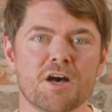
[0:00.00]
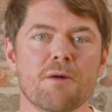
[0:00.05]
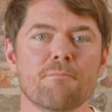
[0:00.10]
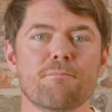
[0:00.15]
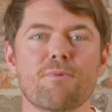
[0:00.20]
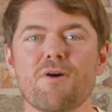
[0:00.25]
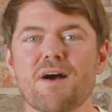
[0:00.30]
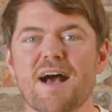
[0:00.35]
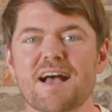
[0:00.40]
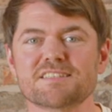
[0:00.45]

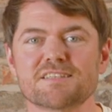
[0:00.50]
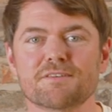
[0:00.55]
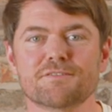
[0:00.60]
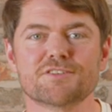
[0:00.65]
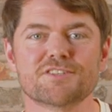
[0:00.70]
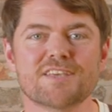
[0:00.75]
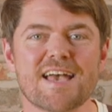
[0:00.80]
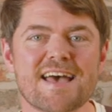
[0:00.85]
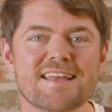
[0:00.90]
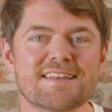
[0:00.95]
But as I've
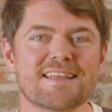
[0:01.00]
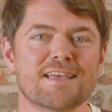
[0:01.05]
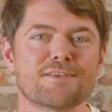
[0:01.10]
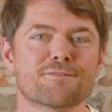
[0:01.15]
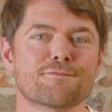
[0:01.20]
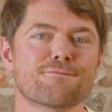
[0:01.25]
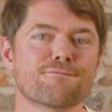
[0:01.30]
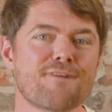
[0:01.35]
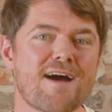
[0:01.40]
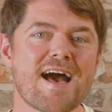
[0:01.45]
said, it's
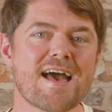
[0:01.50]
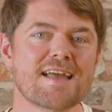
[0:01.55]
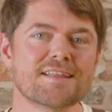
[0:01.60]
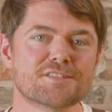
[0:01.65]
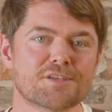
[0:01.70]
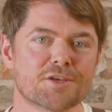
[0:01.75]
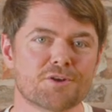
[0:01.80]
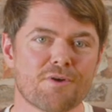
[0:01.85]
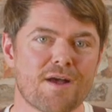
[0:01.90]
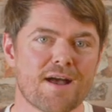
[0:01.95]
fine
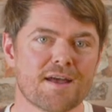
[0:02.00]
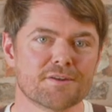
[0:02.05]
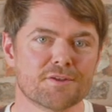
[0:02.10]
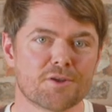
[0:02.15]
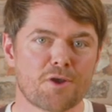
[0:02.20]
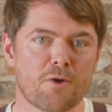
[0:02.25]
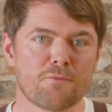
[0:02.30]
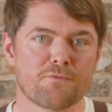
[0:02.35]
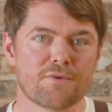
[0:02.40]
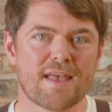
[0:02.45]
to grind
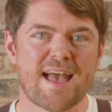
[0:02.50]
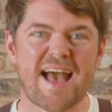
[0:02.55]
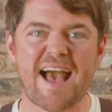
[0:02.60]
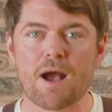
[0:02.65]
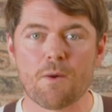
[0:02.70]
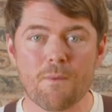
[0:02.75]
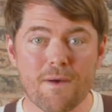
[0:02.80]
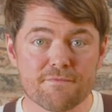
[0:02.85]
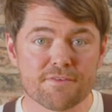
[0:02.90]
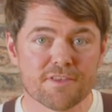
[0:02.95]
coffee
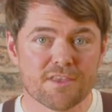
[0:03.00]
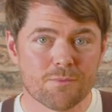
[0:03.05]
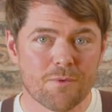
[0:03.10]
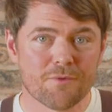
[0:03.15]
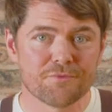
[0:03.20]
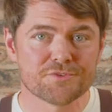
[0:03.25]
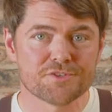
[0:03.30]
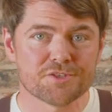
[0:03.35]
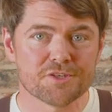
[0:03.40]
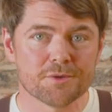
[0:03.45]
however you
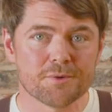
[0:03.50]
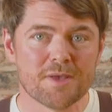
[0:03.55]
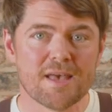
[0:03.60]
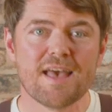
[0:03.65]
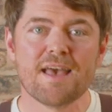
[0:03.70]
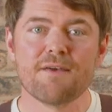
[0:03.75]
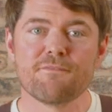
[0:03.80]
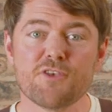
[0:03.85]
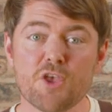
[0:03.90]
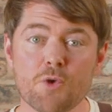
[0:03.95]
want to.
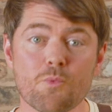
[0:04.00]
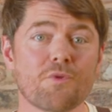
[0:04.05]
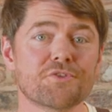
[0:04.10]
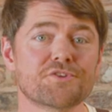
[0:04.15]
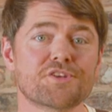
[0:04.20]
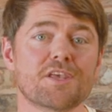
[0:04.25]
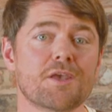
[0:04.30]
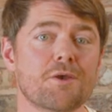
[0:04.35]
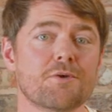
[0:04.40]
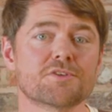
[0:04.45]
If you want
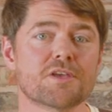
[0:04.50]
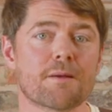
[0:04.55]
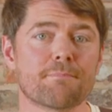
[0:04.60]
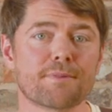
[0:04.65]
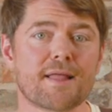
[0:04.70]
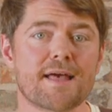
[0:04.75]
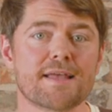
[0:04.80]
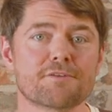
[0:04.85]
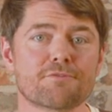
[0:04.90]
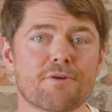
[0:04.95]
to use a
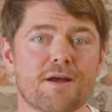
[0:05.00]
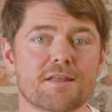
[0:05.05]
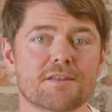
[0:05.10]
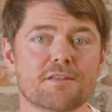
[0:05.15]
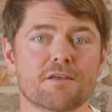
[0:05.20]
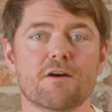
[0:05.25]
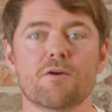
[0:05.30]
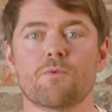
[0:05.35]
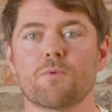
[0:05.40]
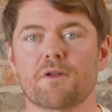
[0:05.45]
blade
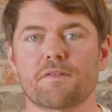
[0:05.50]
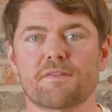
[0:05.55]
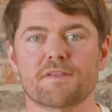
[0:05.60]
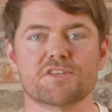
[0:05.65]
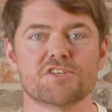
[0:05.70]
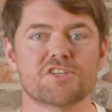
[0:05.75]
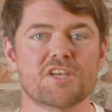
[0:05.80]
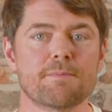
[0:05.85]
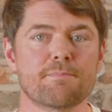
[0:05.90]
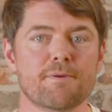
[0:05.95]
grinder or one of the
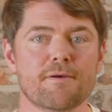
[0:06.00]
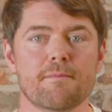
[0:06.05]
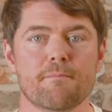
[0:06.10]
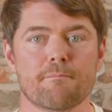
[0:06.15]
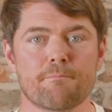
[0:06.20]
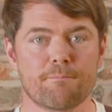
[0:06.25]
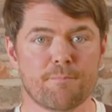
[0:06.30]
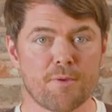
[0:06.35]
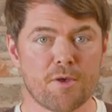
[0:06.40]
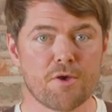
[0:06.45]
cheaper
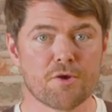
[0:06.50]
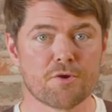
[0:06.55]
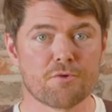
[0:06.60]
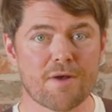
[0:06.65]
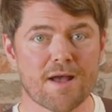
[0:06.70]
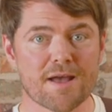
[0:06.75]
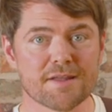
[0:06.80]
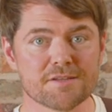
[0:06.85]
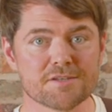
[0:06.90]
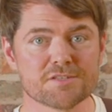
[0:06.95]
burr
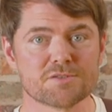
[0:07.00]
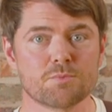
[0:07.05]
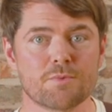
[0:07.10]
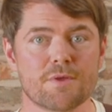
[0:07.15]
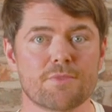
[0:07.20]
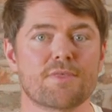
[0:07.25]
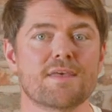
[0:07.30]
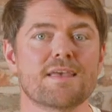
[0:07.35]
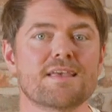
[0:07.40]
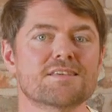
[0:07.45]
grinders
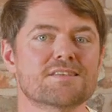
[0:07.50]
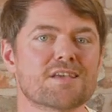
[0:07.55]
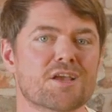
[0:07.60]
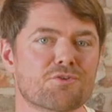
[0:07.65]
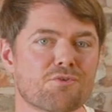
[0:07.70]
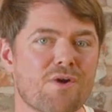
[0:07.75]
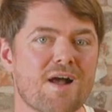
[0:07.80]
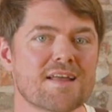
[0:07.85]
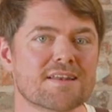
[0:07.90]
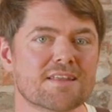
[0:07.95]
with these
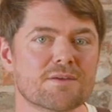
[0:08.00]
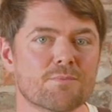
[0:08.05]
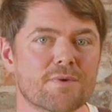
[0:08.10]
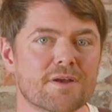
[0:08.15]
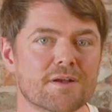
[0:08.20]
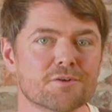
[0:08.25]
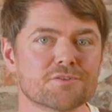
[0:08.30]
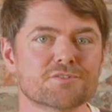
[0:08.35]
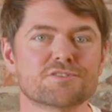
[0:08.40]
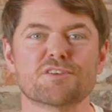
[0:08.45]
grinding
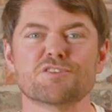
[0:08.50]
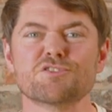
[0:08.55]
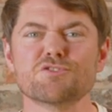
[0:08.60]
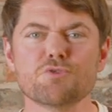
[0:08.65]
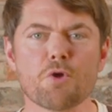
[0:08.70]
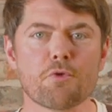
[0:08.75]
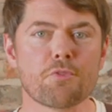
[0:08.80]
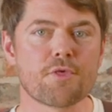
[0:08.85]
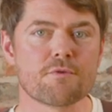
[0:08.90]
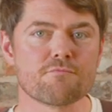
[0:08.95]
wheels, there's
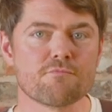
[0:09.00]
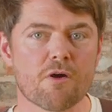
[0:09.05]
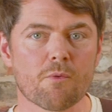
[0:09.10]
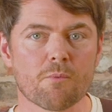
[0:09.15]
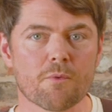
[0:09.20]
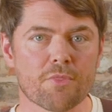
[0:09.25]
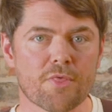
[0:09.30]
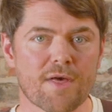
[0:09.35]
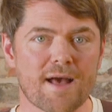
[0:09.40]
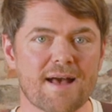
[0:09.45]
nothing wrong
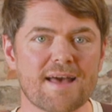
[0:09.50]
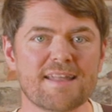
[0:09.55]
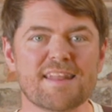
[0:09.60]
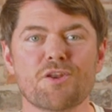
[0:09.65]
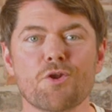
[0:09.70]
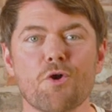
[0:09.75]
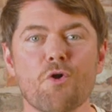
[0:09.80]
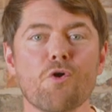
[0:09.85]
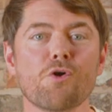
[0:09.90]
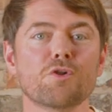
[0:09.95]
with that, and
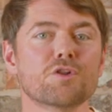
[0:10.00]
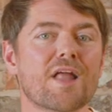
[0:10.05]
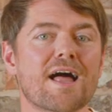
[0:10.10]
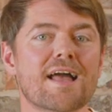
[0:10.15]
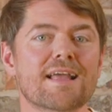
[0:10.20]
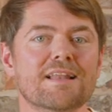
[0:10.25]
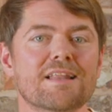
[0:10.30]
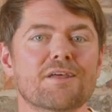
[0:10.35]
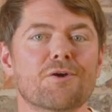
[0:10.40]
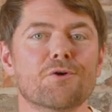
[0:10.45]
in all
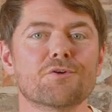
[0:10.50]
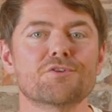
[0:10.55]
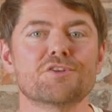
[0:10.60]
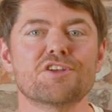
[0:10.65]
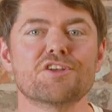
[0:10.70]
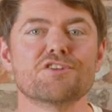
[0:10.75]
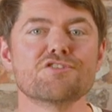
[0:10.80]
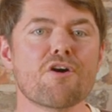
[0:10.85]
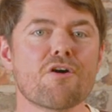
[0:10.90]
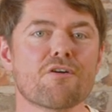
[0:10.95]
likelihood,
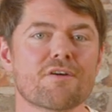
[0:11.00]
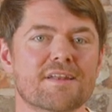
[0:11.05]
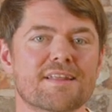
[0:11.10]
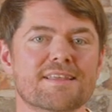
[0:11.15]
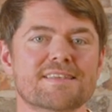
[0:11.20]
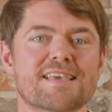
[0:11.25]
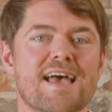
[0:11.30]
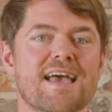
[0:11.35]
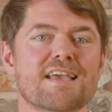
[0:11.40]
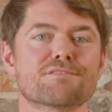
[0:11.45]
you're not going to
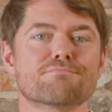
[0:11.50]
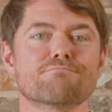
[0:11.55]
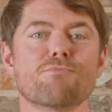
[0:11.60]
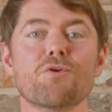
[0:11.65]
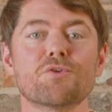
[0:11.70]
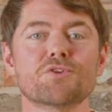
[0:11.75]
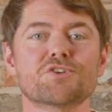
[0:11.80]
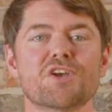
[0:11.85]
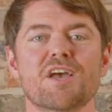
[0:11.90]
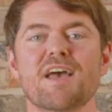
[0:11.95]
taste
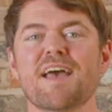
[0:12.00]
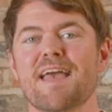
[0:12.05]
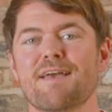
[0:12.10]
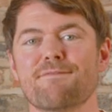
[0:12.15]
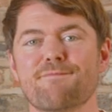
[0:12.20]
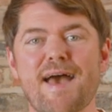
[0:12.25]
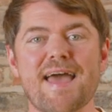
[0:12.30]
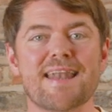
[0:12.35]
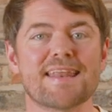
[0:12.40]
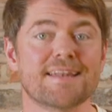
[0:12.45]
much,
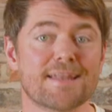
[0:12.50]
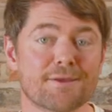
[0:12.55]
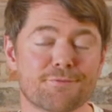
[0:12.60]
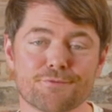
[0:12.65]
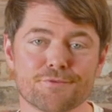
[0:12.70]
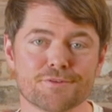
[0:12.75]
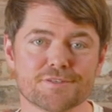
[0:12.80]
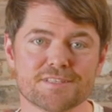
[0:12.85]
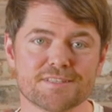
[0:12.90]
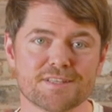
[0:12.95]
if any
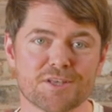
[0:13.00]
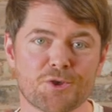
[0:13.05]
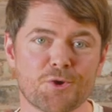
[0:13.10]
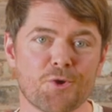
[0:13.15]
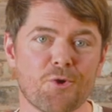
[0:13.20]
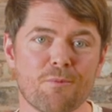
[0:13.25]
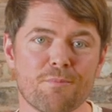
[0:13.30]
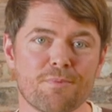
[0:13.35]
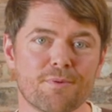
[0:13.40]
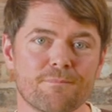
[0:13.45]
difference in the
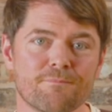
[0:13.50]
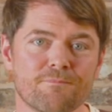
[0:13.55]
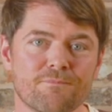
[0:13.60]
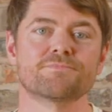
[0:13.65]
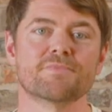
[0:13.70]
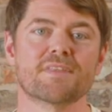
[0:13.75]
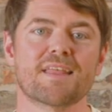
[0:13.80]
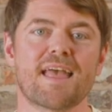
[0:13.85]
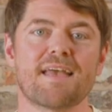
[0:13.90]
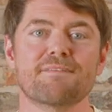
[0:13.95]
cup.
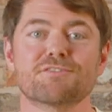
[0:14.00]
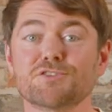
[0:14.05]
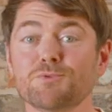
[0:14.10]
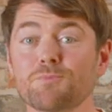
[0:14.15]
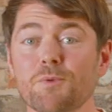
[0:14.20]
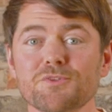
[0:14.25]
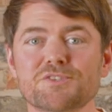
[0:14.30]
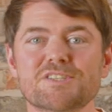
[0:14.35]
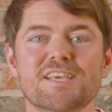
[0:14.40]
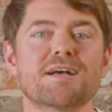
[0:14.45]
If
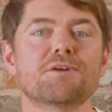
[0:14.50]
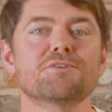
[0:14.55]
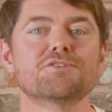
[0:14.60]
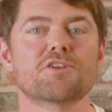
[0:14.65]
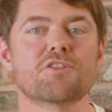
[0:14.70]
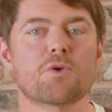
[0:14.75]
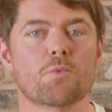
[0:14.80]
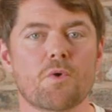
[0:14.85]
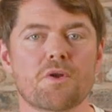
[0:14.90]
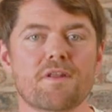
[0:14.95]
someone tells you
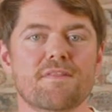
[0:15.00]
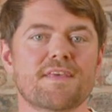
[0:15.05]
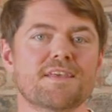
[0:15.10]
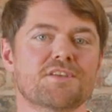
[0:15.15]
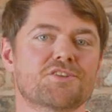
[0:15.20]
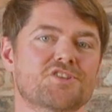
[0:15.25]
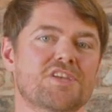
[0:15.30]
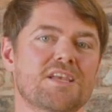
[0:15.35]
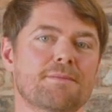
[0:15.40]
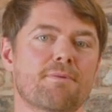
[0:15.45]
that one of these
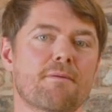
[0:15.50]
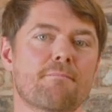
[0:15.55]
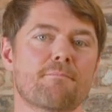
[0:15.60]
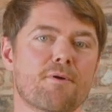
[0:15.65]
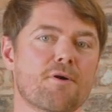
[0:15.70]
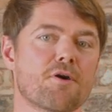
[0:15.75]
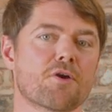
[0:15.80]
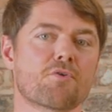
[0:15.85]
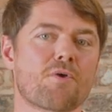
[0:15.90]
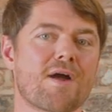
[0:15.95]
cheaper
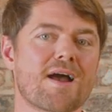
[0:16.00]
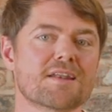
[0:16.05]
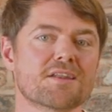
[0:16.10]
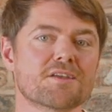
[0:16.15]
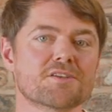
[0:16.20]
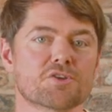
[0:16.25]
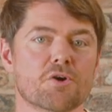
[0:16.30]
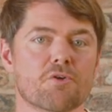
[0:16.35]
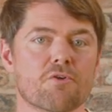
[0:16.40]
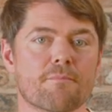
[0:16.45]
burr
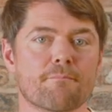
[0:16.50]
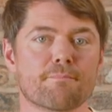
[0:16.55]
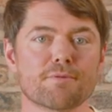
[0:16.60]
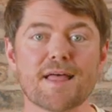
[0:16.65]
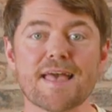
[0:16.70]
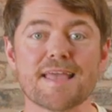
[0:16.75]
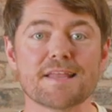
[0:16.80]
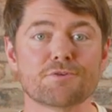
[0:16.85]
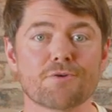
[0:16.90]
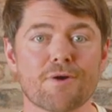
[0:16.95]
grinders or a
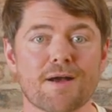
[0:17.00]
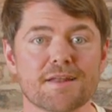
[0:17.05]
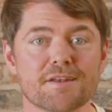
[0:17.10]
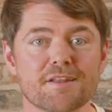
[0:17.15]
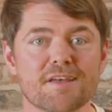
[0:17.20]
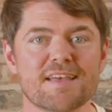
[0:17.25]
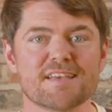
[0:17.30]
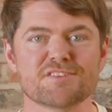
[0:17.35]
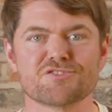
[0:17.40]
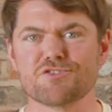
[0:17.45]
blade grinder
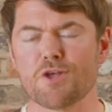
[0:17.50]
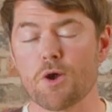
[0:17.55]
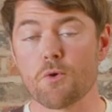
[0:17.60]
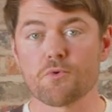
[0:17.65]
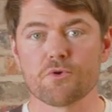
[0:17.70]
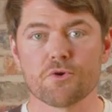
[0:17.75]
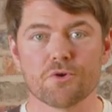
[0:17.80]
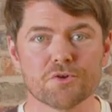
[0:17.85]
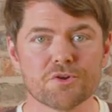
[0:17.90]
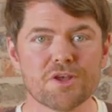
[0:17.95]
is no
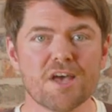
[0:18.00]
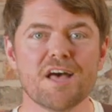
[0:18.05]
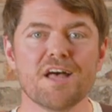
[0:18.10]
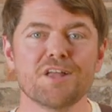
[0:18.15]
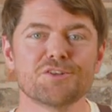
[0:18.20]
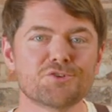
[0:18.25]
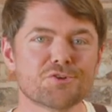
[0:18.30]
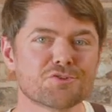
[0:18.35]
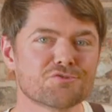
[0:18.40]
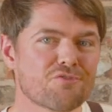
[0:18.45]
good,
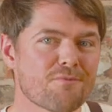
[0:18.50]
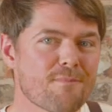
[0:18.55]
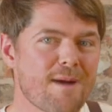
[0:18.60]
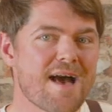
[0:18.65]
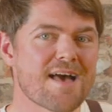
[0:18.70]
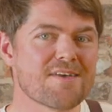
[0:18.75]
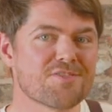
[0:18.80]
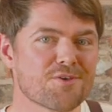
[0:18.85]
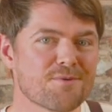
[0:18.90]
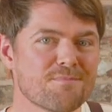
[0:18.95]
just
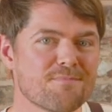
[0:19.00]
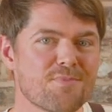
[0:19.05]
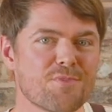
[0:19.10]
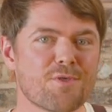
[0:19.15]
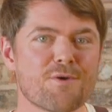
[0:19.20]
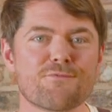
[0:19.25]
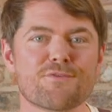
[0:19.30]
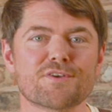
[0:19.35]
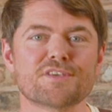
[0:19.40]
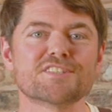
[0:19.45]
remind them
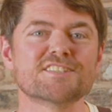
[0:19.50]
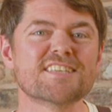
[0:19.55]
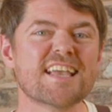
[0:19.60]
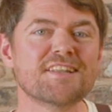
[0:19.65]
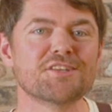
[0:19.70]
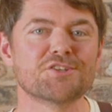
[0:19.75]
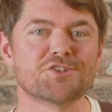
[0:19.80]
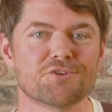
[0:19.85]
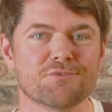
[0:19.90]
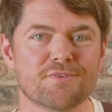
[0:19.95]
that for
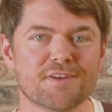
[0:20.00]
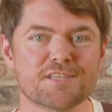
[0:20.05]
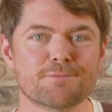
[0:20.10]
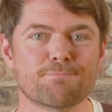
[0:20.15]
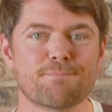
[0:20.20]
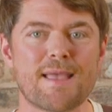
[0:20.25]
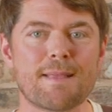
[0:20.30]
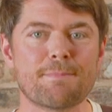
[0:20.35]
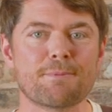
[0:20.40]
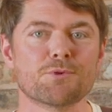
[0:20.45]
centuries
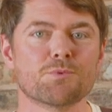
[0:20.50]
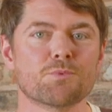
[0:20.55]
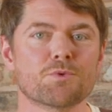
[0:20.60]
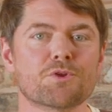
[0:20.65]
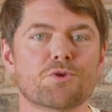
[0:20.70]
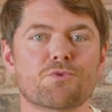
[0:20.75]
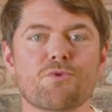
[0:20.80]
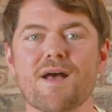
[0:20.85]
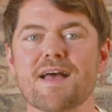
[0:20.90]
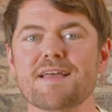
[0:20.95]
people
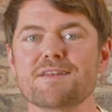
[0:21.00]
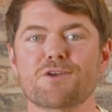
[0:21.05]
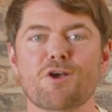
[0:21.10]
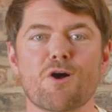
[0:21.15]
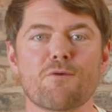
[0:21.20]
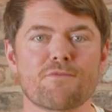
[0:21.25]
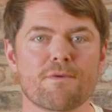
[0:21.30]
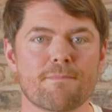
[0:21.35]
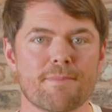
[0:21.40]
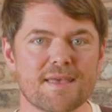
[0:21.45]
would grind
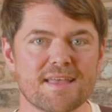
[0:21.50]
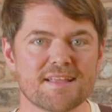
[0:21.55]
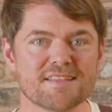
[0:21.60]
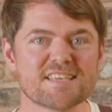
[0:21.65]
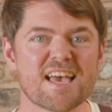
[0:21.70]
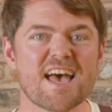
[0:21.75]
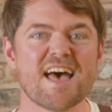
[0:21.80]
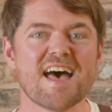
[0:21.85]
coffee beans